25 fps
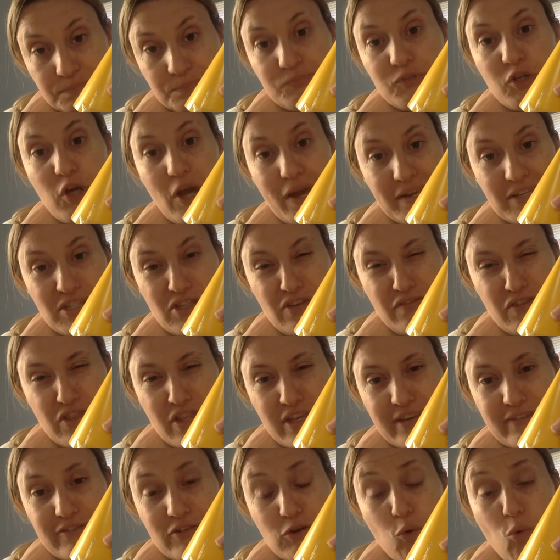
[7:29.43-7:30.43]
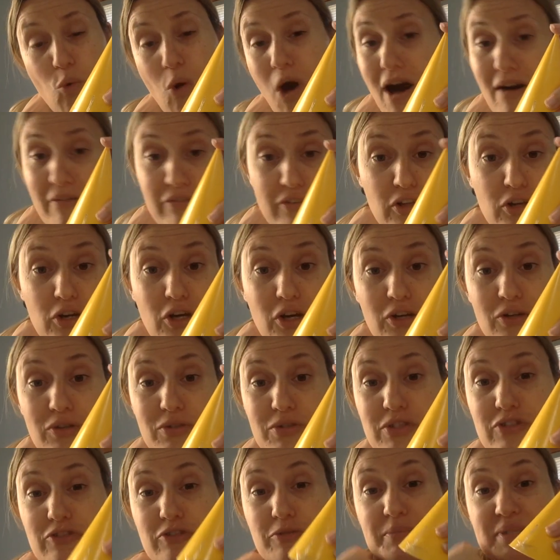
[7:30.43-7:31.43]
Okay, so if you think of your waffle
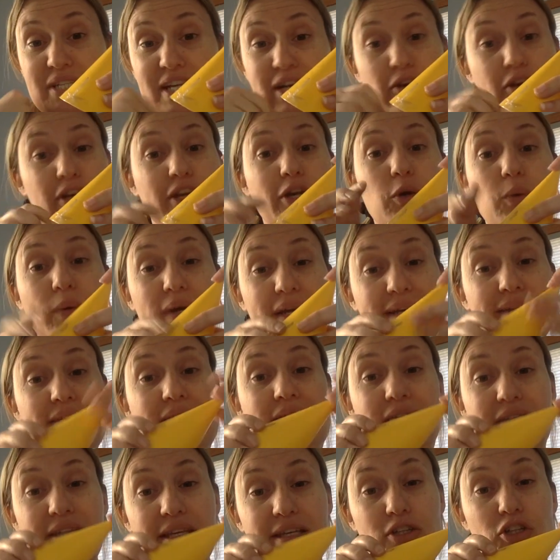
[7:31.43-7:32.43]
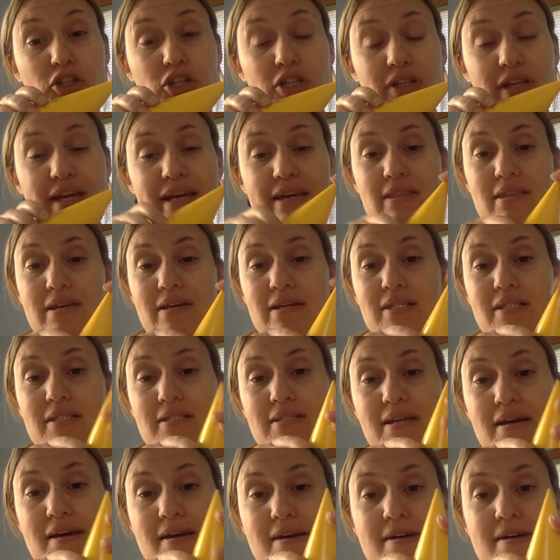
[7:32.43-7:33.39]
cones from Dairy Queen, they look like this.